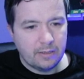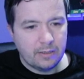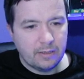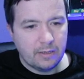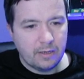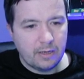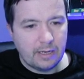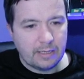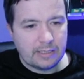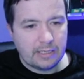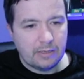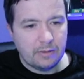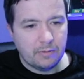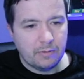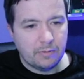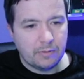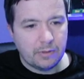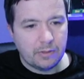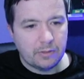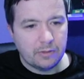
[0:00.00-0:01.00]
I tell you what
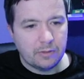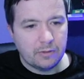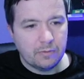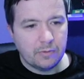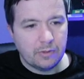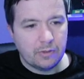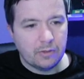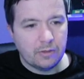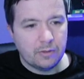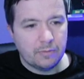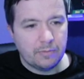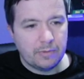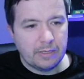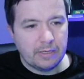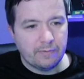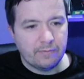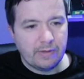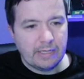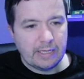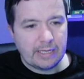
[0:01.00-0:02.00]
we're going to do. We're going to bring
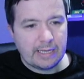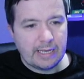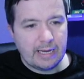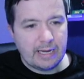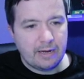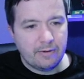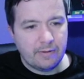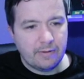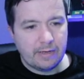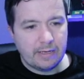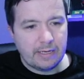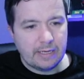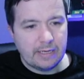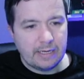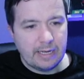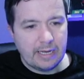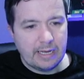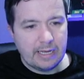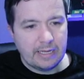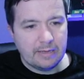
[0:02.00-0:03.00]
Velikare in the
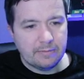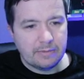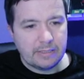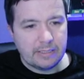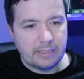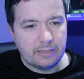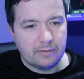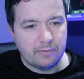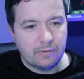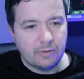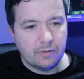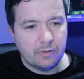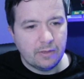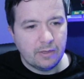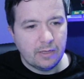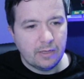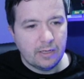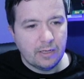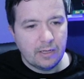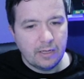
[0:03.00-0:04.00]
AMC role.
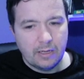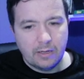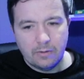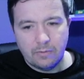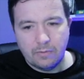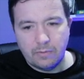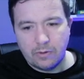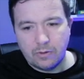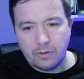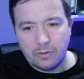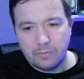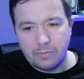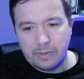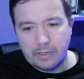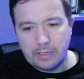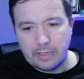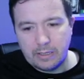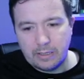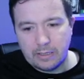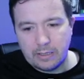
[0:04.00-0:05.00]
We're going to
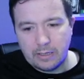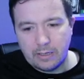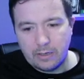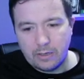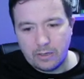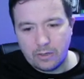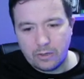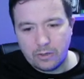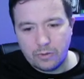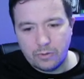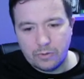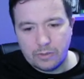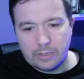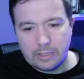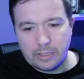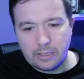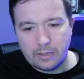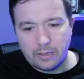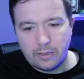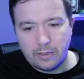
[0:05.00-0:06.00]
bring
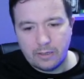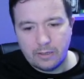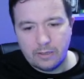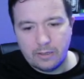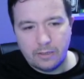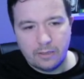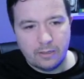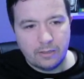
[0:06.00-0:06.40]
Kusik on.